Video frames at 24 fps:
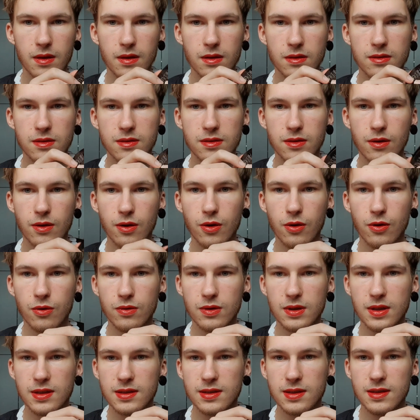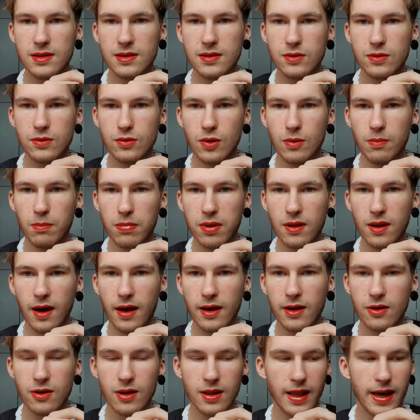So this is to apply
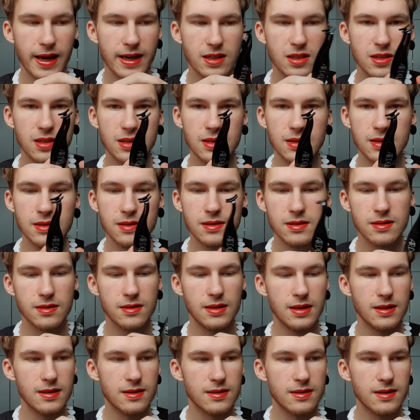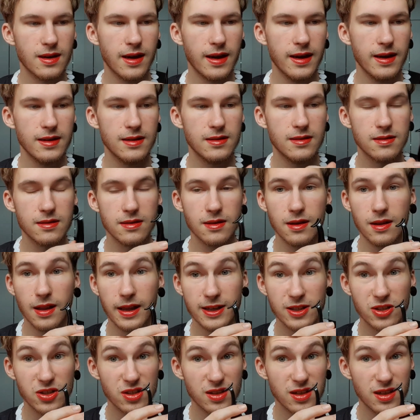your lashes. This side
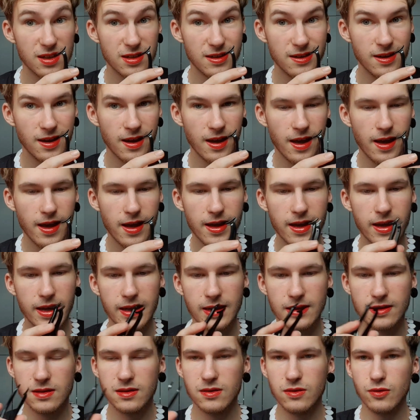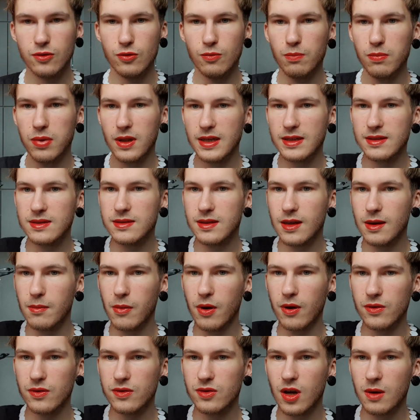allegedly is to place them
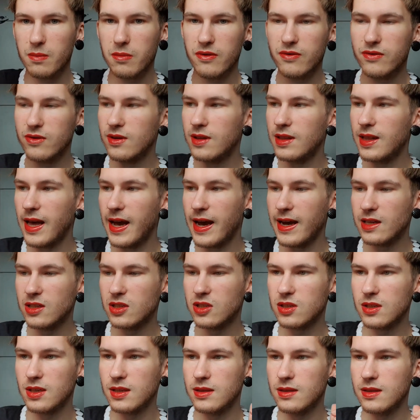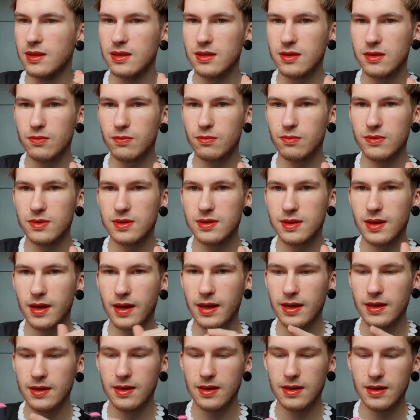on top of your lash, and this
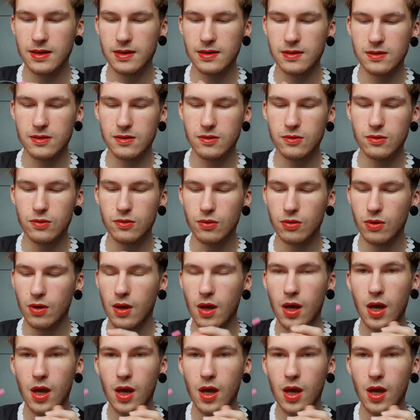side is to